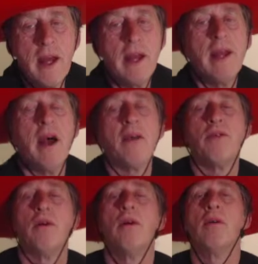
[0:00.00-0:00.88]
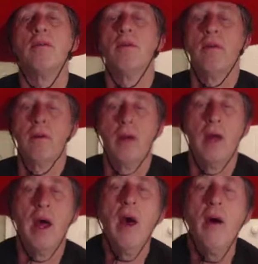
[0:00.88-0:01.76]
Now I thought,
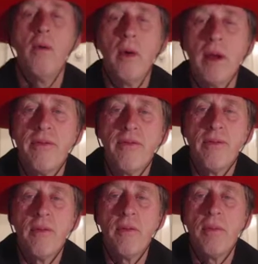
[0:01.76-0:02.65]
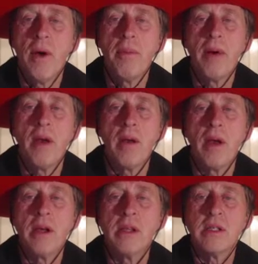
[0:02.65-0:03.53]
what if my opponent
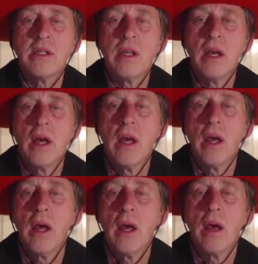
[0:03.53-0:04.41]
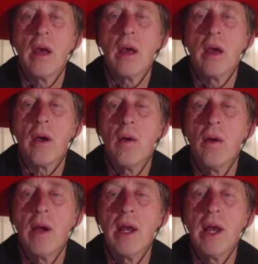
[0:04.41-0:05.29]
goes
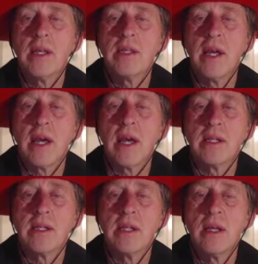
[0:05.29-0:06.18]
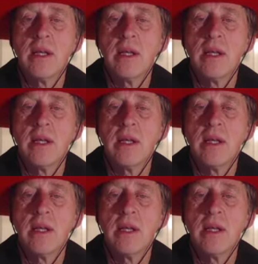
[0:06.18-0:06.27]
queen a6?